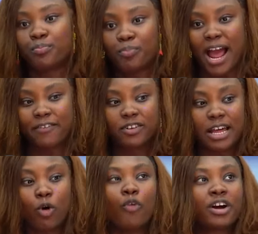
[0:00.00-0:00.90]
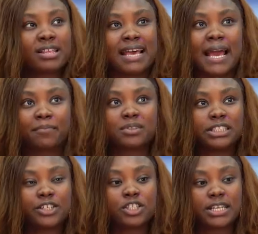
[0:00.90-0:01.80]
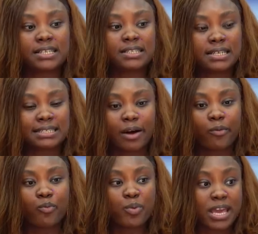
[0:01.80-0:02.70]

I feel like over time, there's just certain things that we,